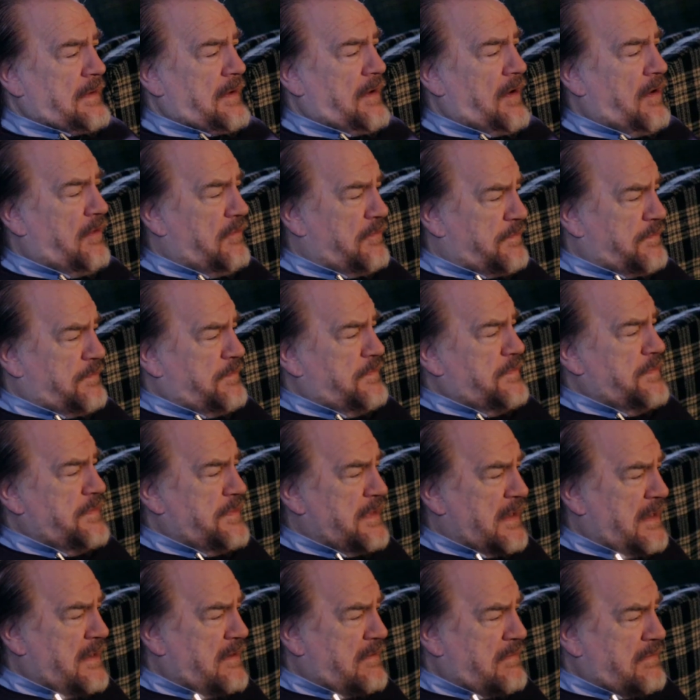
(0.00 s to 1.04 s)
of
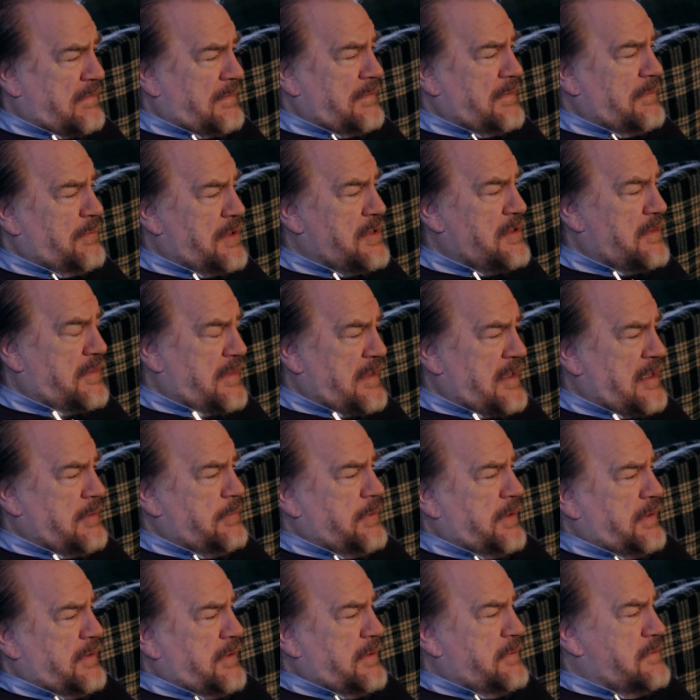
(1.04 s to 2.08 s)
when you think
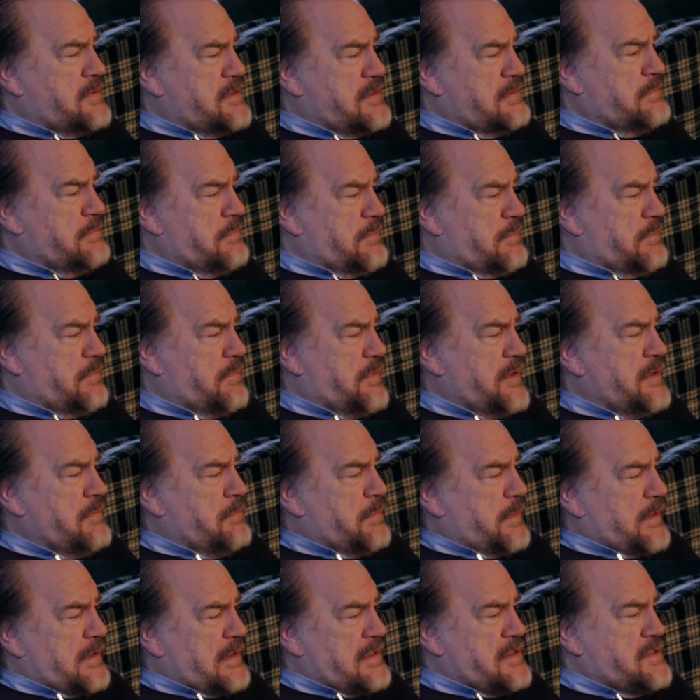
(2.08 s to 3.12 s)
about it, it was a
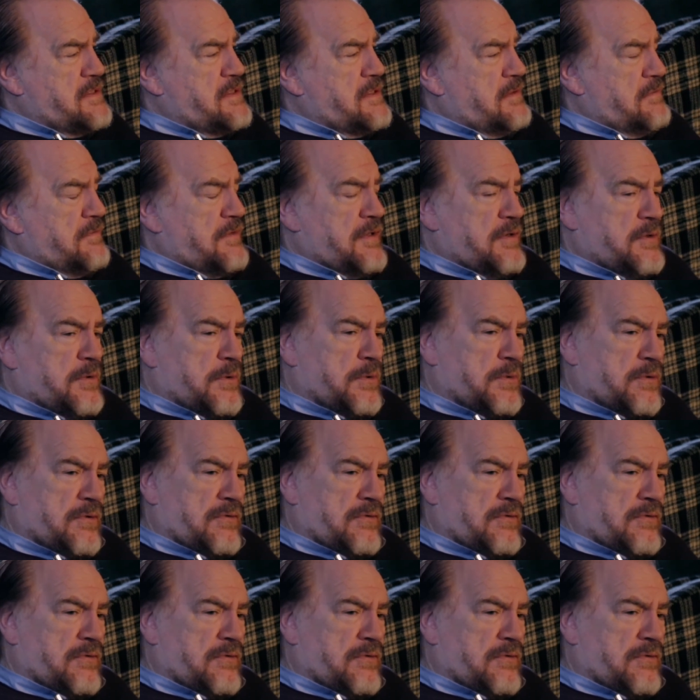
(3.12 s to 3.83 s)
precursor of the whole